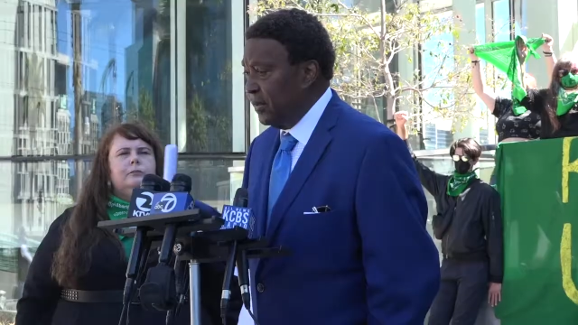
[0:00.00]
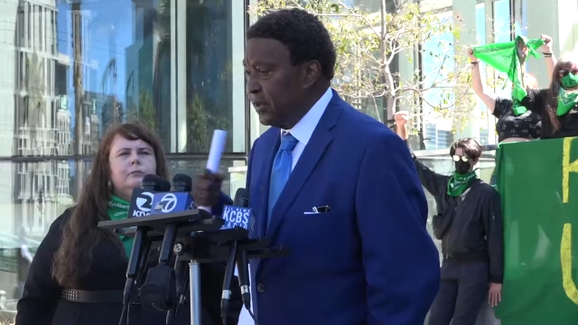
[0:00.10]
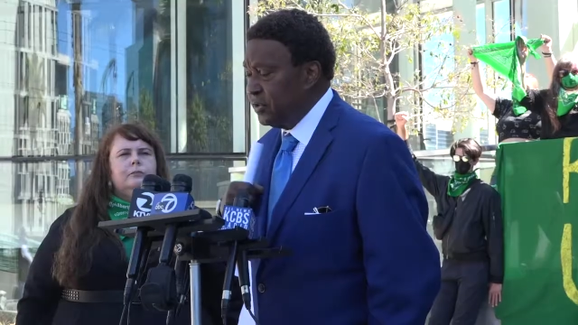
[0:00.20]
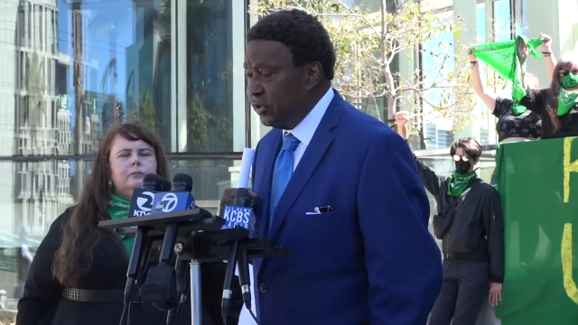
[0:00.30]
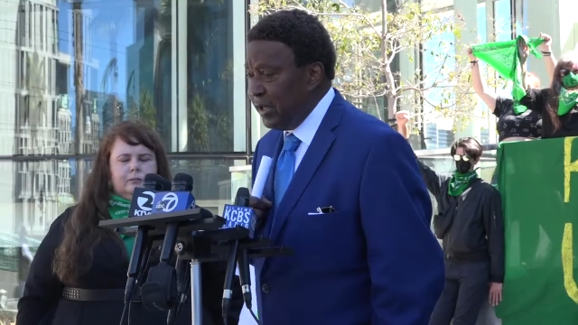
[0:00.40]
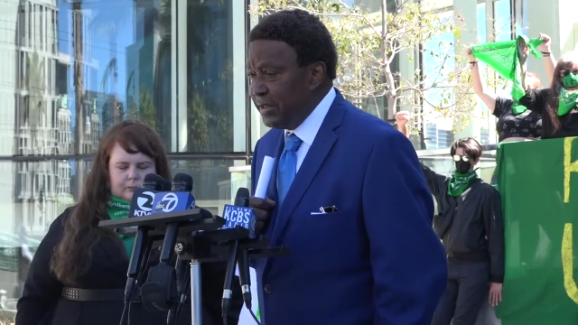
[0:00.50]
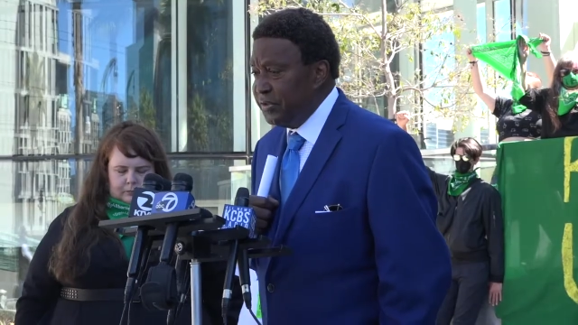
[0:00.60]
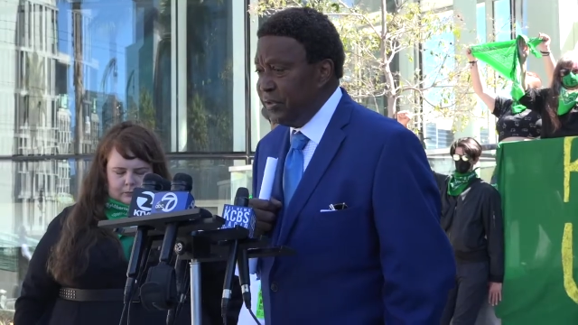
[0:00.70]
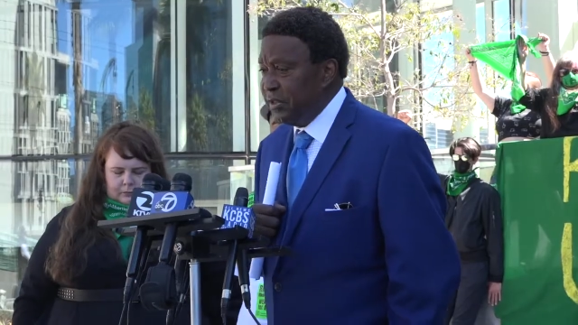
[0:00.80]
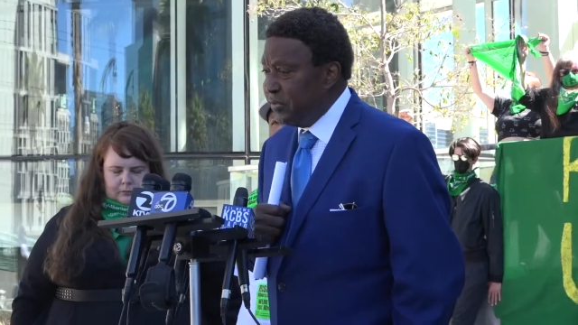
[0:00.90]
Speaker 1: This
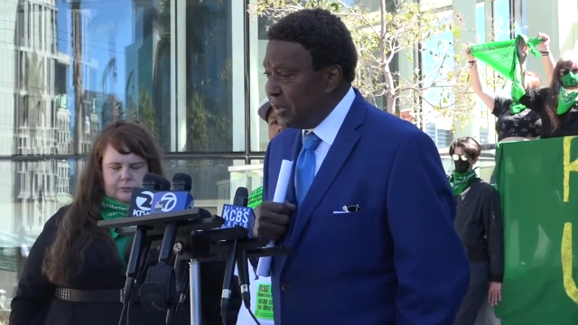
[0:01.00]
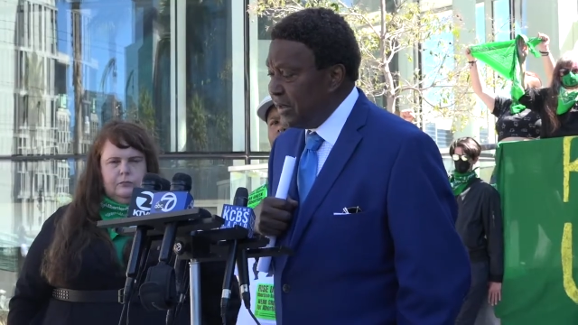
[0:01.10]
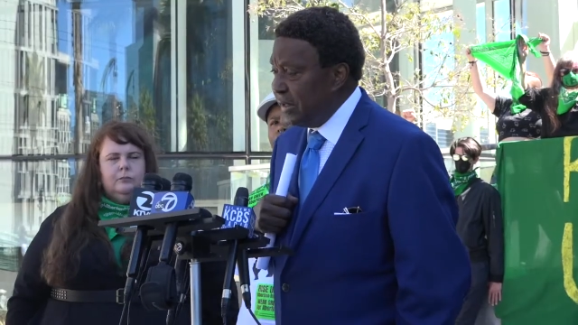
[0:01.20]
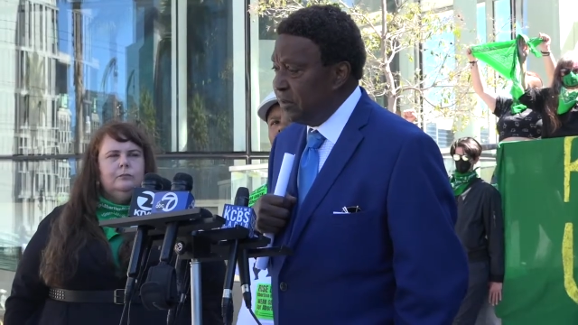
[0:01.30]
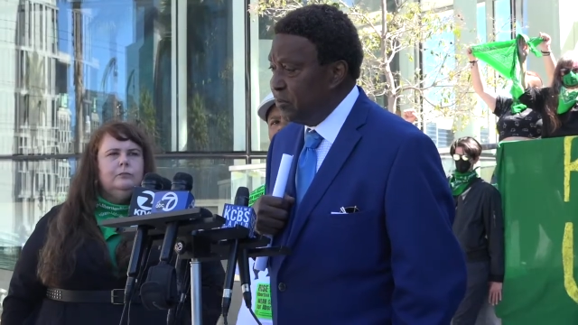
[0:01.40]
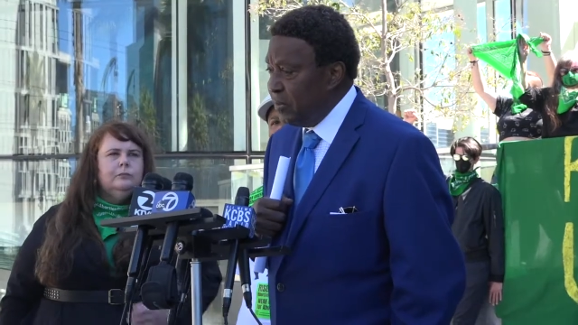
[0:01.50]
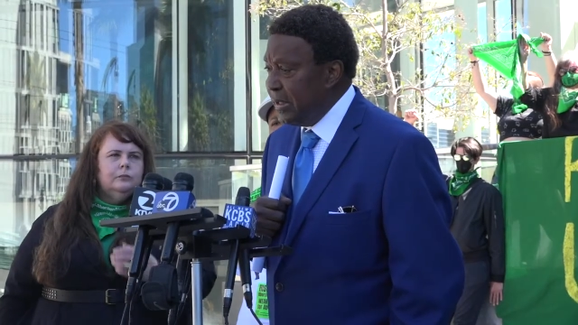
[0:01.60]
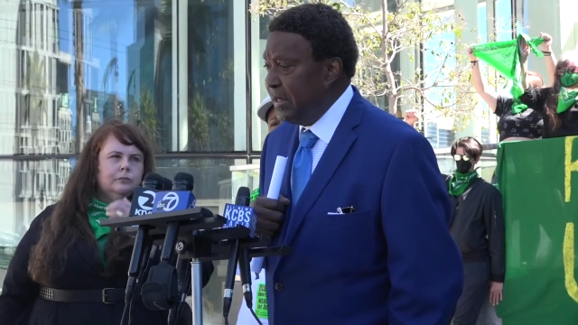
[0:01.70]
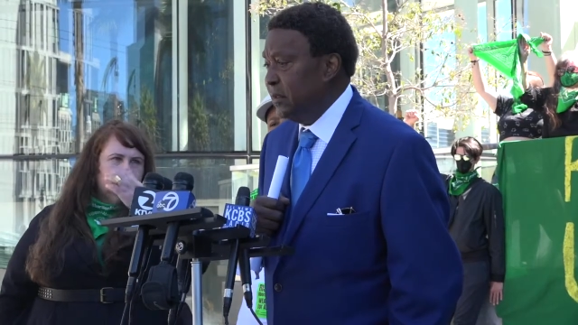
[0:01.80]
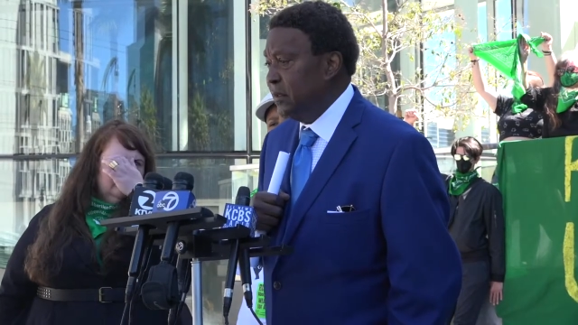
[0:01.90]
lawsuit is really
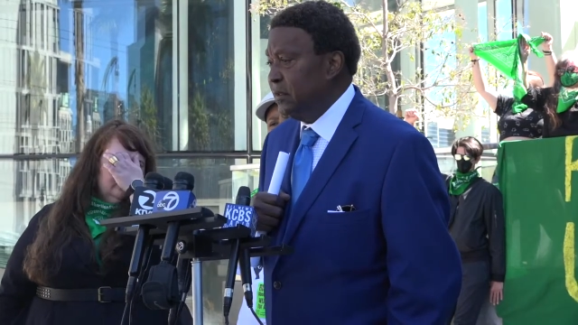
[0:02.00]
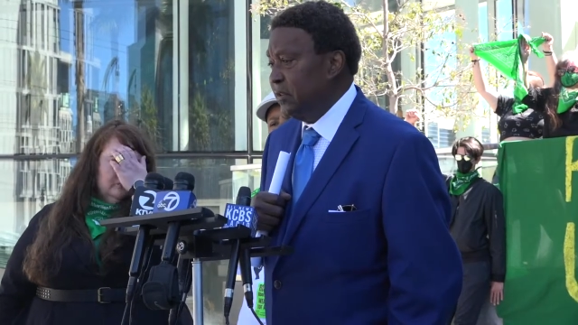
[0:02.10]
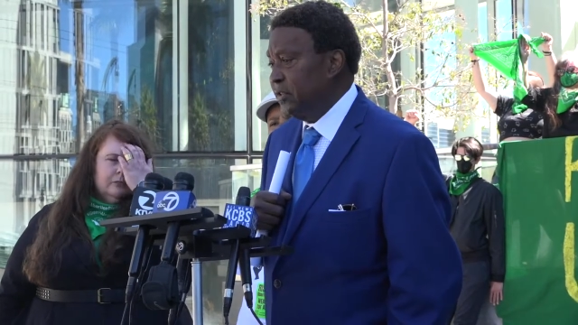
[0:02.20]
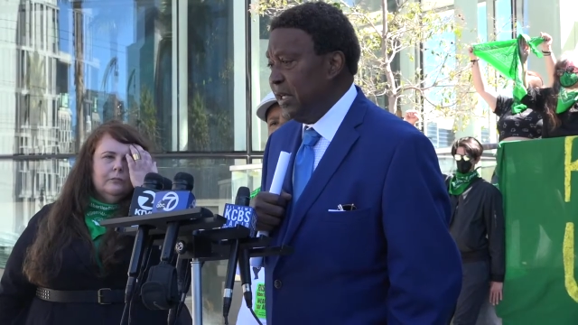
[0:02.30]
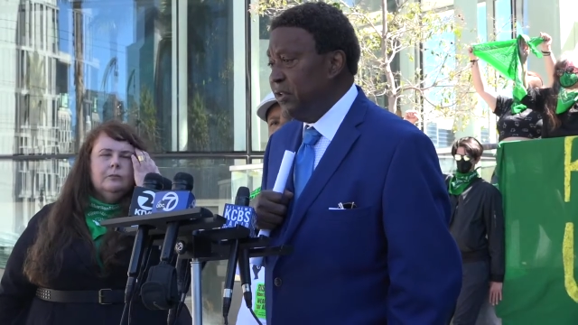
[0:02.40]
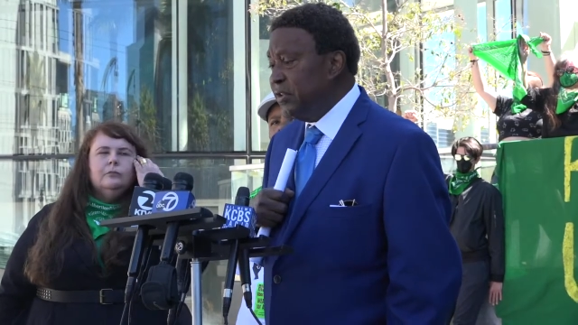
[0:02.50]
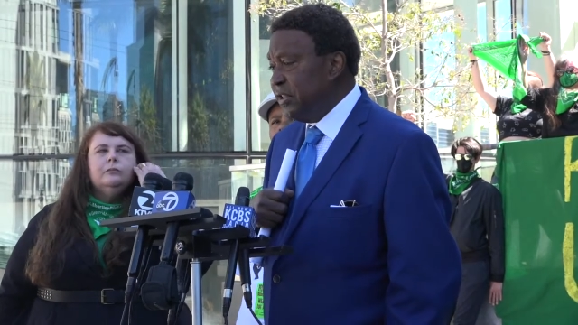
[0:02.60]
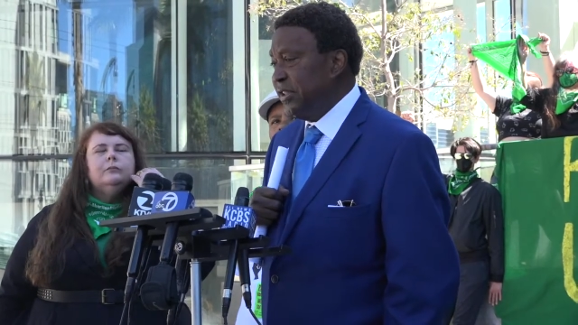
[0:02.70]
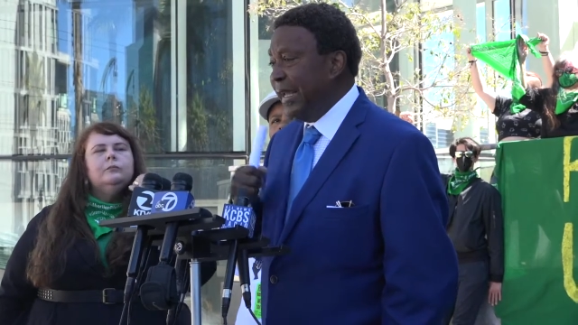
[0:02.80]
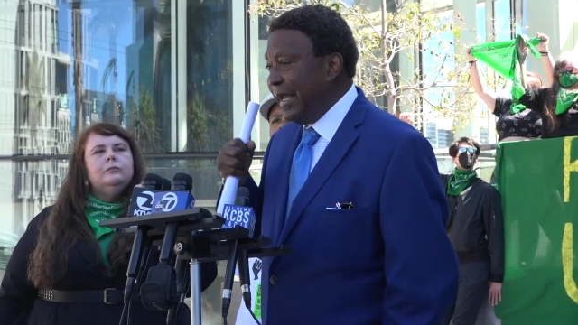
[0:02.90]
one to say you
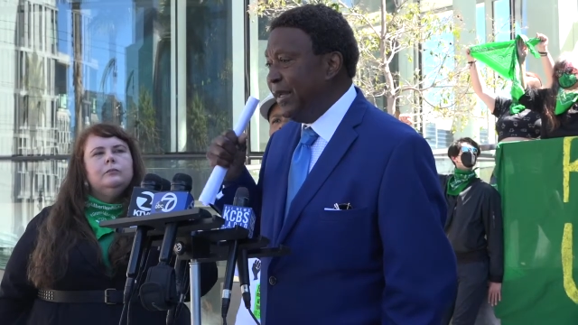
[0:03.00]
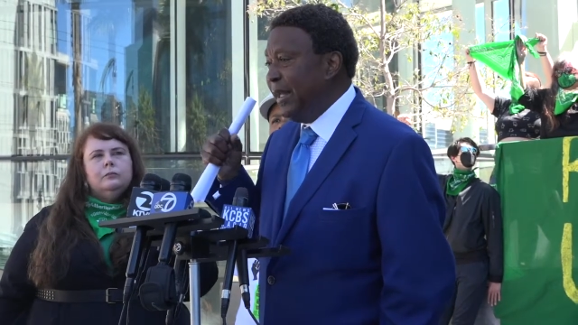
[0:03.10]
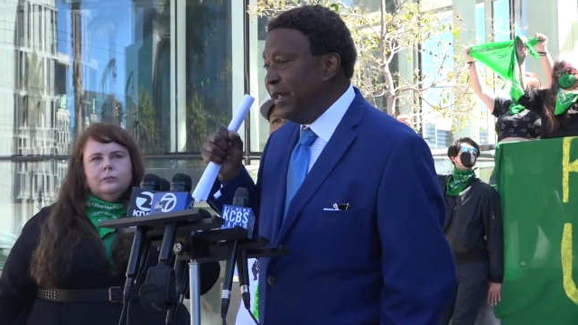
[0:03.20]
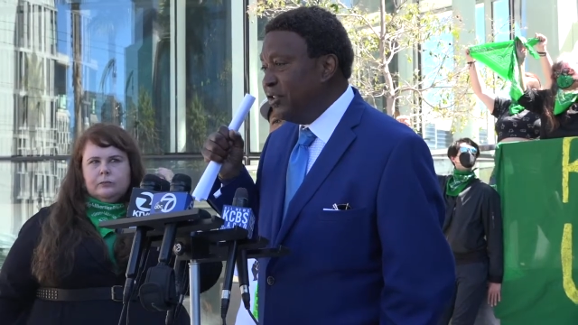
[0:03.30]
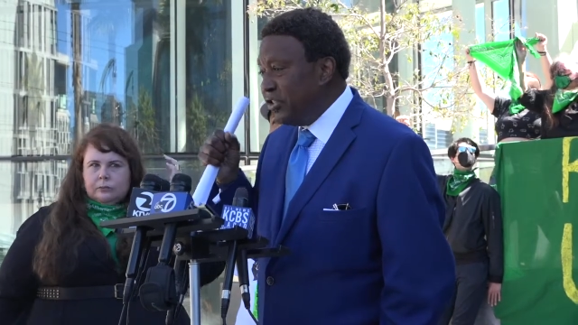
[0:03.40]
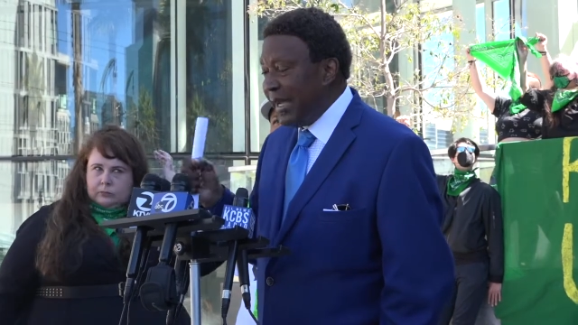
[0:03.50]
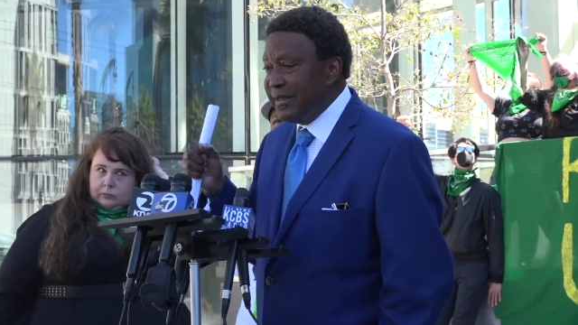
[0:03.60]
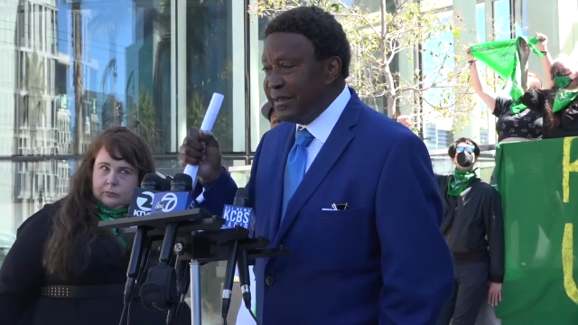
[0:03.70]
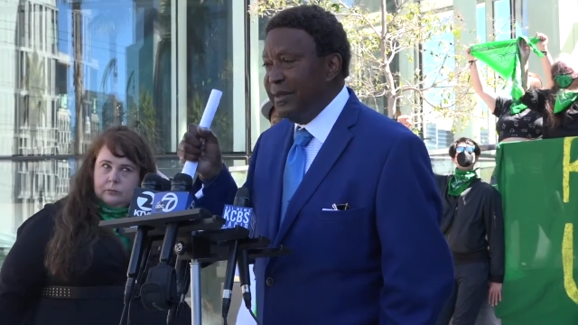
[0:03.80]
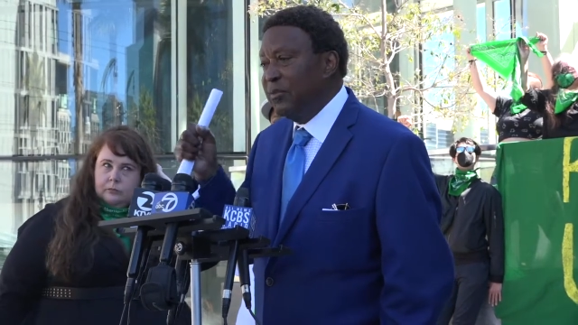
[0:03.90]
just can't
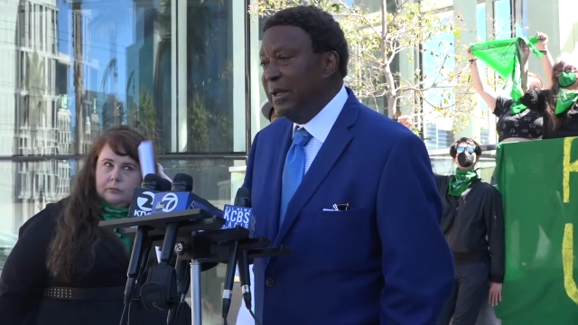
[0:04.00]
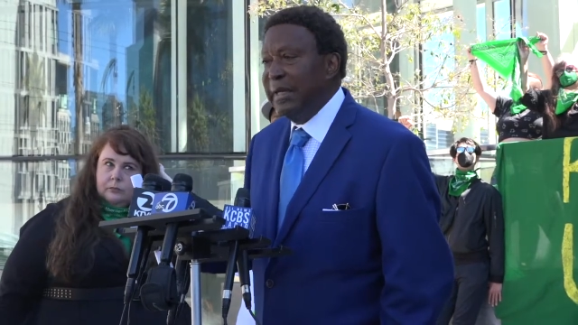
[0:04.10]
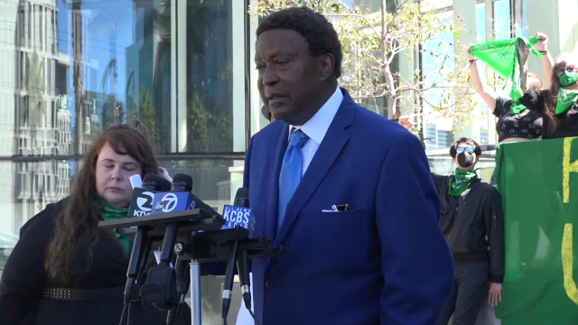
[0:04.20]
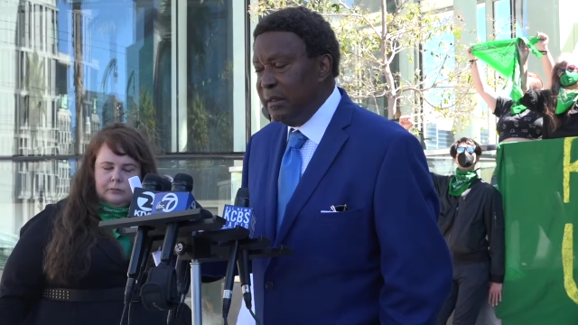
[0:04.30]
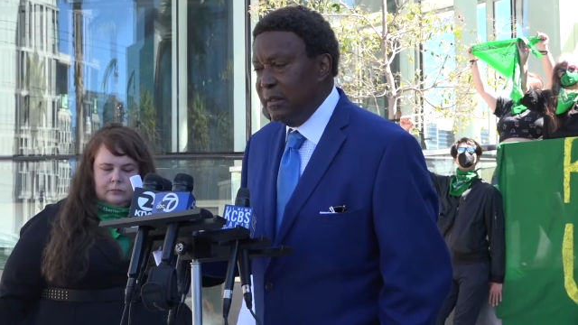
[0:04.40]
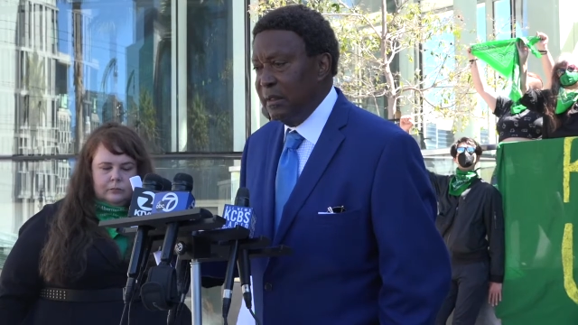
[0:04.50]
inject someone